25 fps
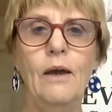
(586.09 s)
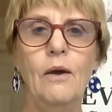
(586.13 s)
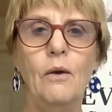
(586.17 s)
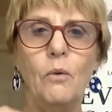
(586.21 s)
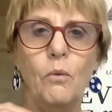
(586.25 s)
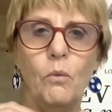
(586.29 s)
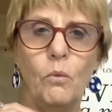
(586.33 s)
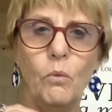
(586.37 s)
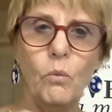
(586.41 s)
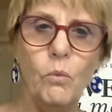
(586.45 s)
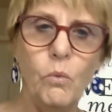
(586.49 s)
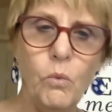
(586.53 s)

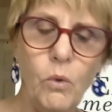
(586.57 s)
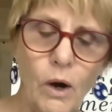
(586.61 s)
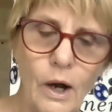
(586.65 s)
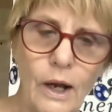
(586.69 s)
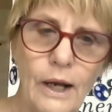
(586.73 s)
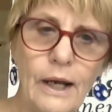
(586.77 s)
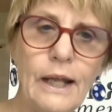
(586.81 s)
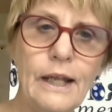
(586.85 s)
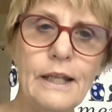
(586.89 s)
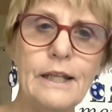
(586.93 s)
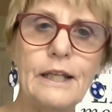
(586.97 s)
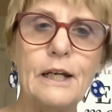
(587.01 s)

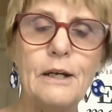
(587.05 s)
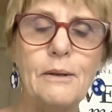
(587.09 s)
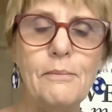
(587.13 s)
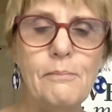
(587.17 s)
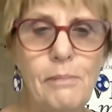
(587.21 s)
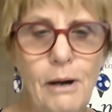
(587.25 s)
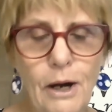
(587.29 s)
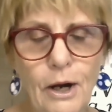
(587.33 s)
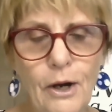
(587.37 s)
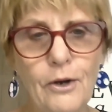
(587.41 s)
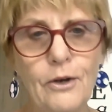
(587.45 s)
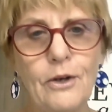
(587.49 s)
What are the
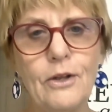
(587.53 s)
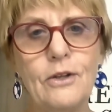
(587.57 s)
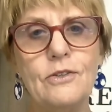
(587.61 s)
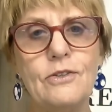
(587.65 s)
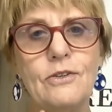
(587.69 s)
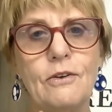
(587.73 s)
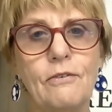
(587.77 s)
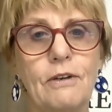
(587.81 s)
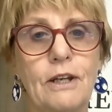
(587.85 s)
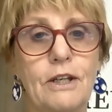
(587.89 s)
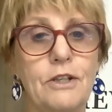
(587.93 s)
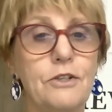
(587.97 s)

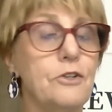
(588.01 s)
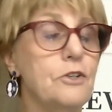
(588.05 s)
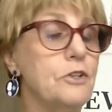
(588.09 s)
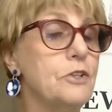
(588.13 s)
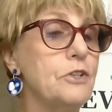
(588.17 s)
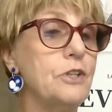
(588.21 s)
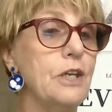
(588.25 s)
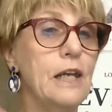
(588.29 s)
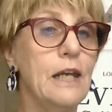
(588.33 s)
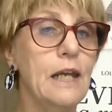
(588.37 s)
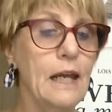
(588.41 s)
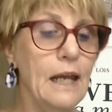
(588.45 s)
components of
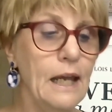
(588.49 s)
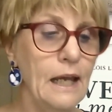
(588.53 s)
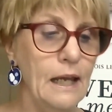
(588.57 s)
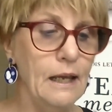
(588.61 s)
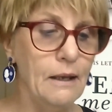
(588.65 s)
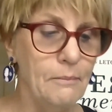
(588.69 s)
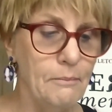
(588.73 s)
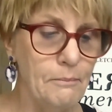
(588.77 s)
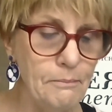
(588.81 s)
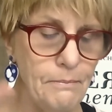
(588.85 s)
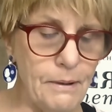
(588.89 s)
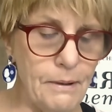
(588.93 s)
literacy?
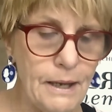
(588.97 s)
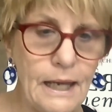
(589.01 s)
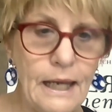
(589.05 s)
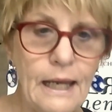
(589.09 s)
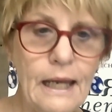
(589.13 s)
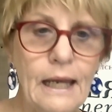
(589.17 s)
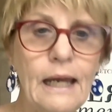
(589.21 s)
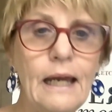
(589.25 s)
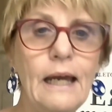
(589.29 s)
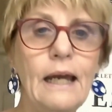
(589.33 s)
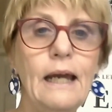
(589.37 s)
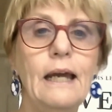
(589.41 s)

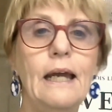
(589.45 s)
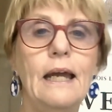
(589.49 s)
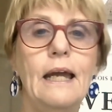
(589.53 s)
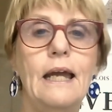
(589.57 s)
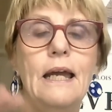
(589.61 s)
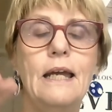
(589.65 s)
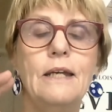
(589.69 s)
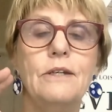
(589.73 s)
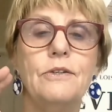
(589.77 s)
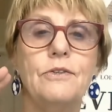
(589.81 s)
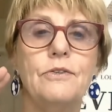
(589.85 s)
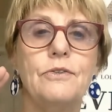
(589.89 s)
Bear
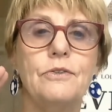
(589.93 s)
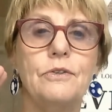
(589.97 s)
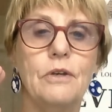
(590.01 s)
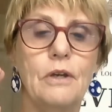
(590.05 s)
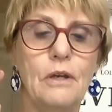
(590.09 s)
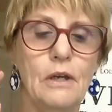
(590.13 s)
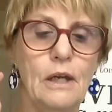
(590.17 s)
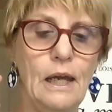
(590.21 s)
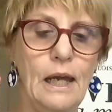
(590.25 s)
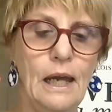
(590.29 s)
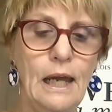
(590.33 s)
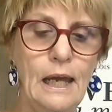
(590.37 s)
is
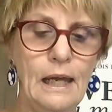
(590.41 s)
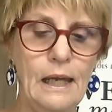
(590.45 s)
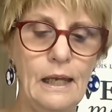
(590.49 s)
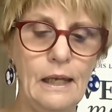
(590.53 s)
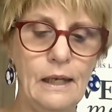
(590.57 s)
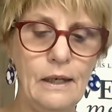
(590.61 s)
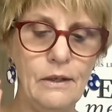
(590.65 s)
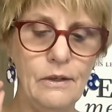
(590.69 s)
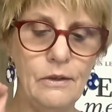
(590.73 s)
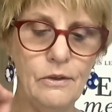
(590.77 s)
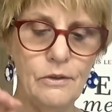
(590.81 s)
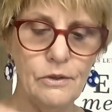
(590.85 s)

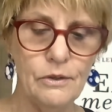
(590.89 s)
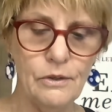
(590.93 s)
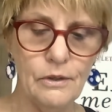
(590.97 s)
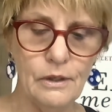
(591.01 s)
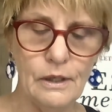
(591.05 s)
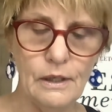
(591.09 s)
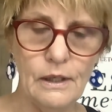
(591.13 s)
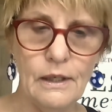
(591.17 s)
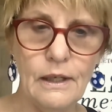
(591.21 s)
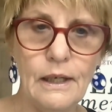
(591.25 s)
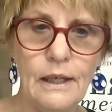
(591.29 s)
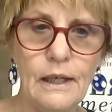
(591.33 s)
and
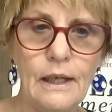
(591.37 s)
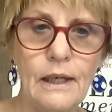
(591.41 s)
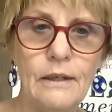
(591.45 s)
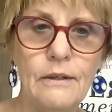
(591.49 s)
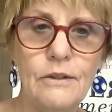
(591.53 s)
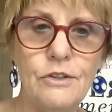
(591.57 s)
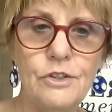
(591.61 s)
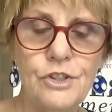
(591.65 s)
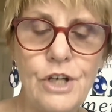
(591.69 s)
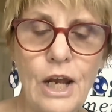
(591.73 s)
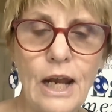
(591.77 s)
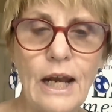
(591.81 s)

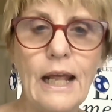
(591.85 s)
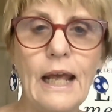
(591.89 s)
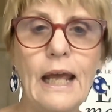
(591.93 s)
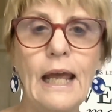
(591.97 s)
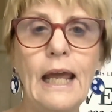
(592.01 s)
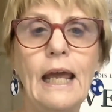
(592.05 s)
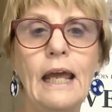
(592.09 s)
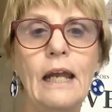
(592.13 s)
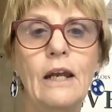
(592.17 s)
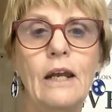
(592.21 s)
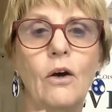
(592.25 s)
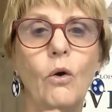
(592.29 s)

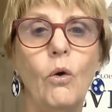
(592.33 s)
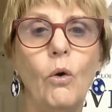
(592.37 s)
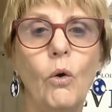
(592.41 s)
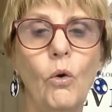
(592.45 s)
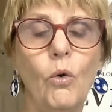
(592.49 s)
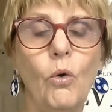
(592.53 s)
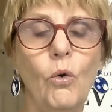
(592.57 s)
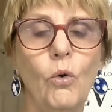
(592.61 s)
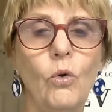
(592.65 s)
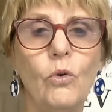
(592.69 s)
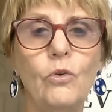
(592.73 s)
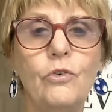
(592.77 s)
Shanahan are
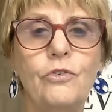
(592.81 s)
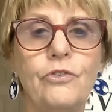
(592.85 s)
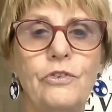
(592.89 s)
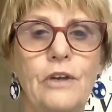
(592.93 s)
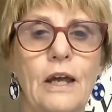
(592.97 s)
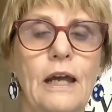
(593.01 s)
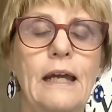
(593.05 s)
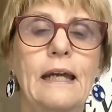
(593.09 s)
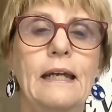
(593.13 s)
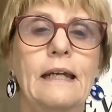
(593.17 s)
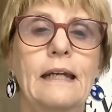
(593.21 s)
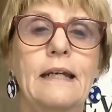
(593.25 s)
all
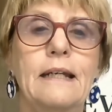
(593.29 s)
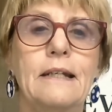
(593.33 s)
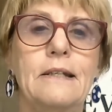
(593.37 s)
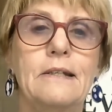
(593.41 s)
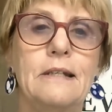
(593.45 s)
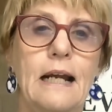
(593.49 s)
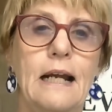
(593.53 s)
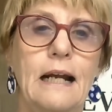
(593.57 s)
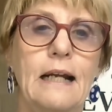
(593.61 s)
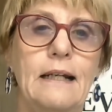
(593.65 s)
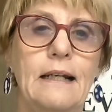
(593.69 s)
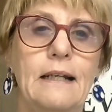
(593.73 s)
saying
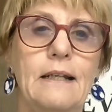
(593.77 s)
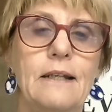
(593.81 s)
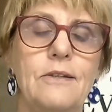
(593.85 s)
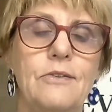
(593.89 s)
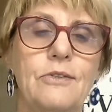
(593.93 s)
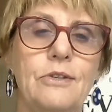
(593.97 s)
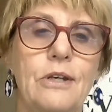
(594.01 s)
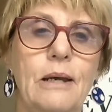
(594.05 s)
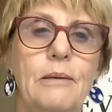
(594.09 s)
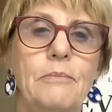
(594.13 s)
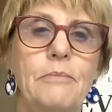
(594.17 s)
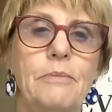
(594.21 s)
exactly the
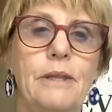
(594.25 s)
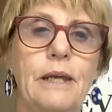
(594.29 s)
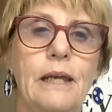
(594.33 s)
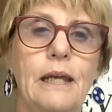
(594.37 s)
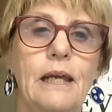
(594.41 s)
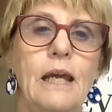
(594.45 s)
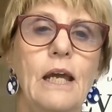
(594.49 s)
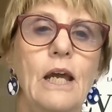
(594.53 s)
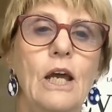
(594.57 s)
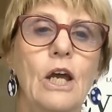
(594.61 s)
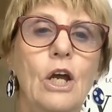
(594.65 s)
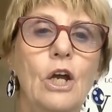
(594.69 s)
same thing.
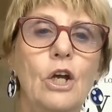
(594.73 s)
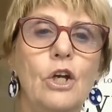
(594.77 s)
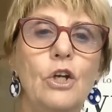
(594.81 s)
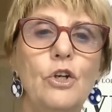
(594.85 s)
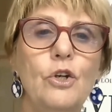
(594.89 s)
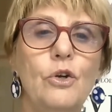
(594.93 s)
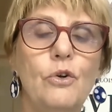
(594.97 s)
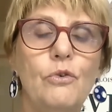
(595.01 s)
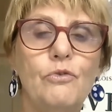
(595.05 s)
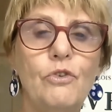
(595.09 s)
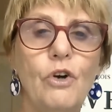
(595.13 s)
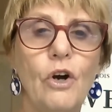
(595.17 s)

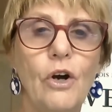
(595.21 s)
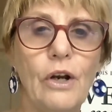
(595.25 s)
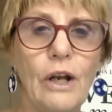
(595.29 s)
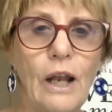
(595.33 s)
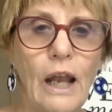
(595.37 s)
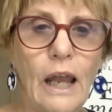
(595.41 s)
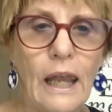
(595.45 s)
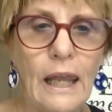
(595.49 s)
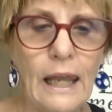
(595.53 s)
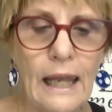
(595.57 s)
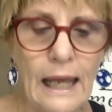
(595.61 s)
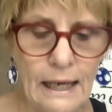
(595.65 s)
You've got a
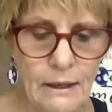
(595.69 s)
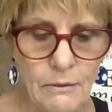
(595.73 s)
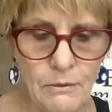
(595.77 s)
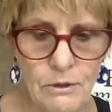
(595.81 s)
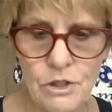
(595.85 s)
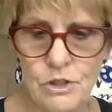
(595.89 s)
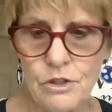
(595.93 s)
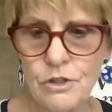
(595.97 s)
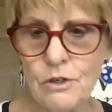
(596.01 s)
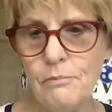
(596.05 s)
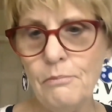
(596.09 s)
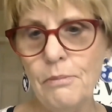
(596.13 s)

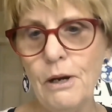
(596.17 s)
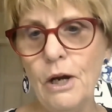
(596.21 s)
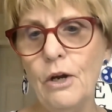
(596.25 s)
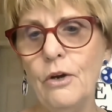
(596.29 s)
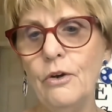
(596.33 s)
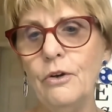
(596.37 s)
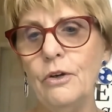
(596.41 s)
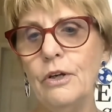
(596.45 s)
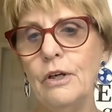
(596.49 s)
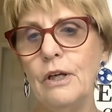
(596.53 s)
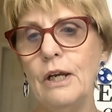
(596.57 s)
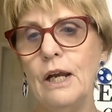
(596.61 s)
language
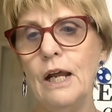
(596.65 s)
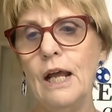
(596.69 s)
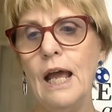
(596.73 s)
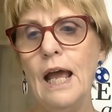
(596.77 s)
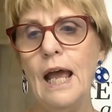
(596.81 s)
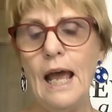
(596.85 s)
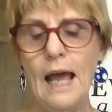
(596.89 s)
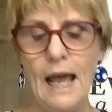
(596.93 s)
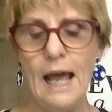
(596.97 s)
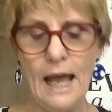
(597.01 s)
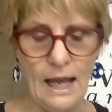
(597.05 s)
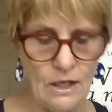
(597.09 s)
component
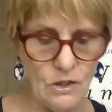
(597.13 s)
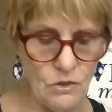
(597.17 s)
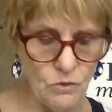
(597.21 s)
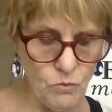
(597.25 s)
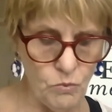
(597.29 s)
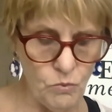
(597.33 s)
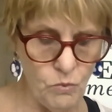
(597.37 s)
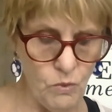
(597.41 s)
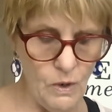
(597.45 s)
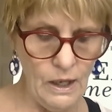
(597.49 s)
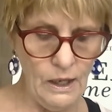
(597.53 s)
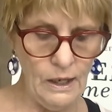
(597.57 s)
as
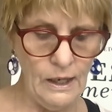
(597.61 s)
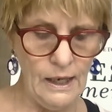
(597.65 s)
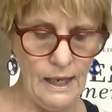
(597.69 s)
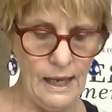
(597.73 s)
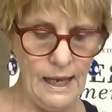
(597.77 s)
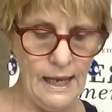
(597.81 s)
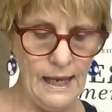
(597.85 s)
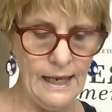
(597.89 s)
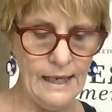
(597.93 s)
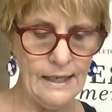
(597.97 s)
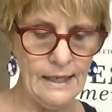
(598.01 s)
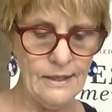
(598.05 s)
well
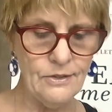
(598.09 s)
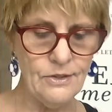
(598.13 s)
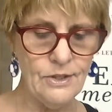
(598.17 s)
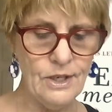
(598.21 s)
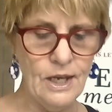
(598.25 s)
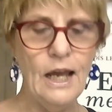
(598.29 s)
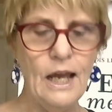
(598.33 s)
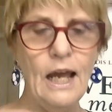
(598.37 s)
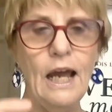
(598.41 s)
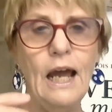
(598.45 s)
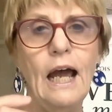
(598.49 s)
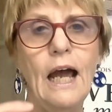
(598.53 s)
as
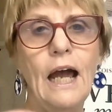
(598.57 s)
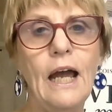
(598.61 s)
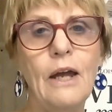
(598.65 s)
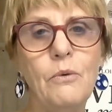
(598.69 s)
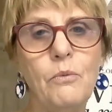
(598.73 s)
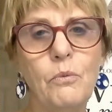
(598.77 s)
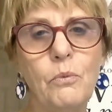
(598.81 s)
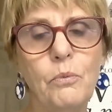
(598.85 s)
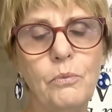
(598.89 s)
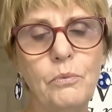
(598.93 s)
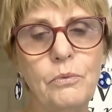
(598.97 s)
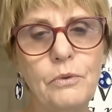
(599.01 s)
a
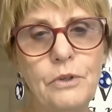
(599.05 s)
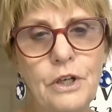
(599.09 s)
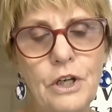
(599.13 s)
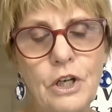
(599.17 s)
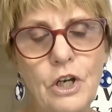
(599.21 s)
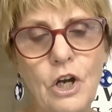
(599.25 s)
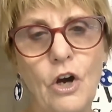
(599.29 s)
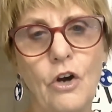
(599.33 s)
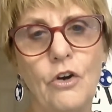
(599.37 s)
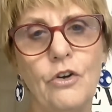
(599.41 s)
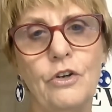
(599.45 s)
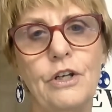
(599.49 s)

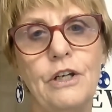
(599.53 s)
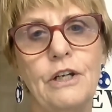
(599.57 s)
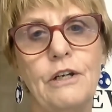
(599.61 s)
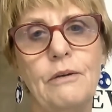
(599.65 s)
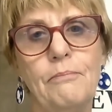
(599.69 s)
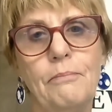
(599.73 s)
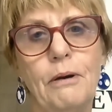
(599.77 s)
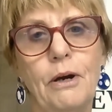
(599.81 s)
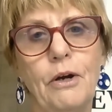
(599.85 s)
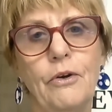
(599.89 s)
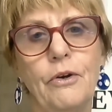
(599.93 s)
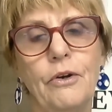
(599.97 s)
decoding
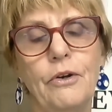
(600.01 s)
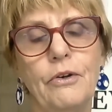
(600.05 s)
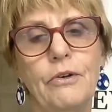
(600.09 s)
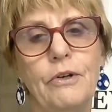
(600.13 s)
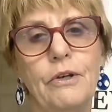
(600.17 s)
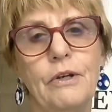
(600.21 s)
component.